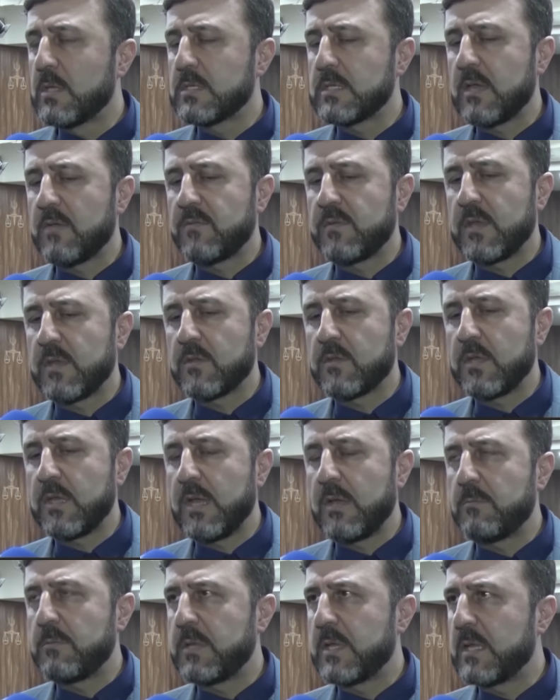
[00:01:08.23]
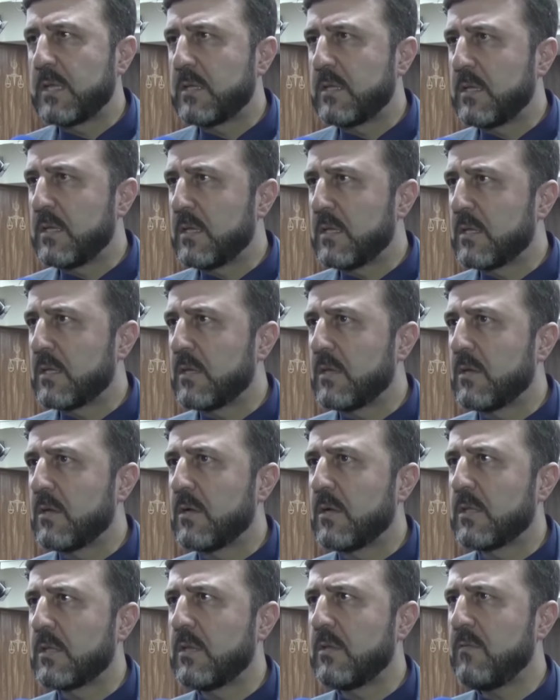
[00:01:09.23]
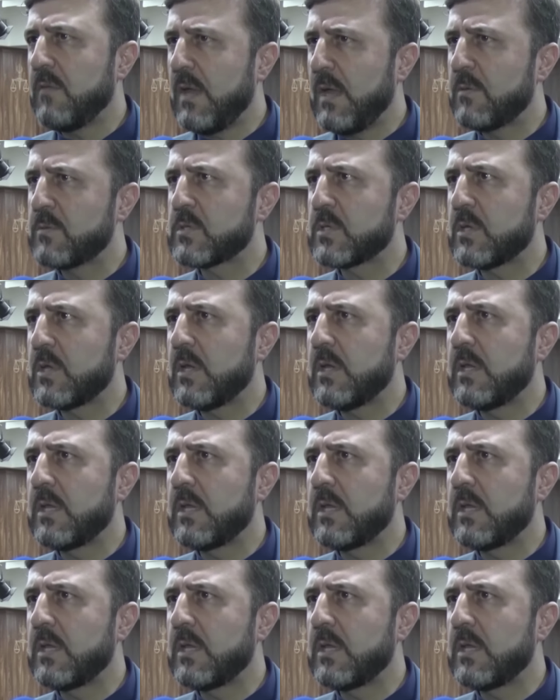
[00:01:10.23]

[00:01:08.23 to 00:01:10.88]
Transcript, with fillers: and other tools that we have for the administration of